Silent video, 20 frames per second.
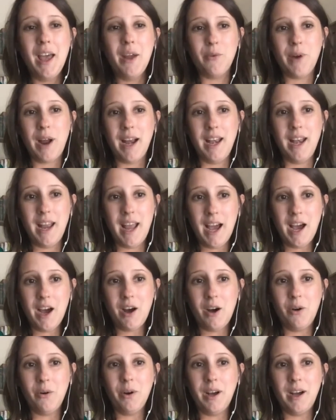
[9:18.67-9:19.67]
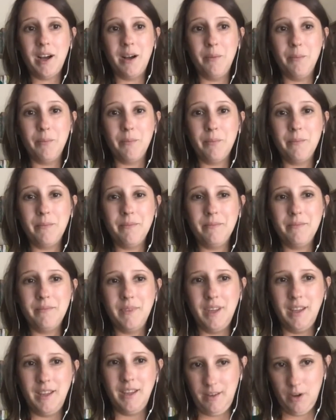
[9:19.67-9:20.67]
Right now,
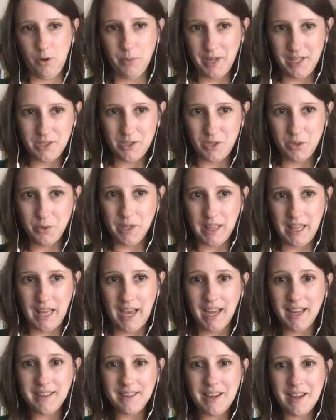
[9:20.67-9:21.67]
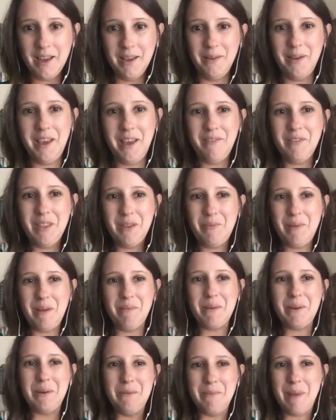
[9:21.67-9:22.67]
nobody's doing that. Even the
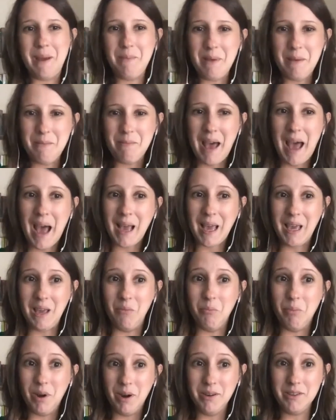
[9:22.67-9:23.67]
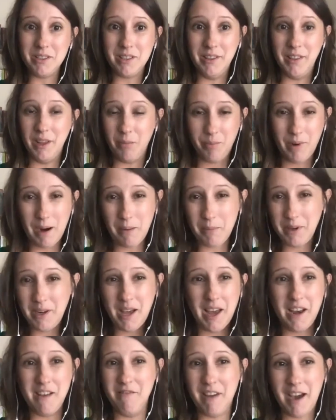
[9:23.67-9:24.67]
people who may be back in person, they're probably
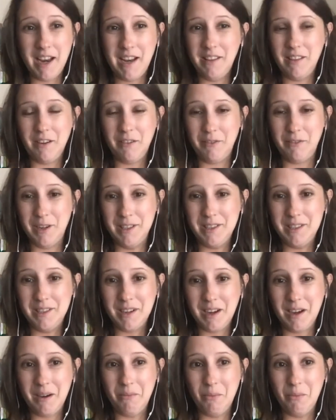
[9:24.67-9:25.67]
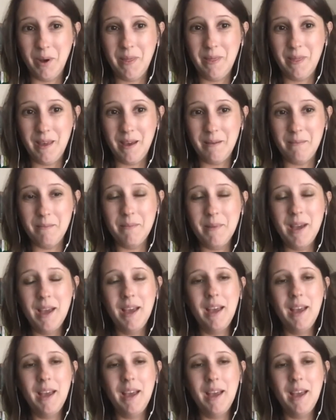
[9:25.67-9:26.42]
not inviting their friends to come with them.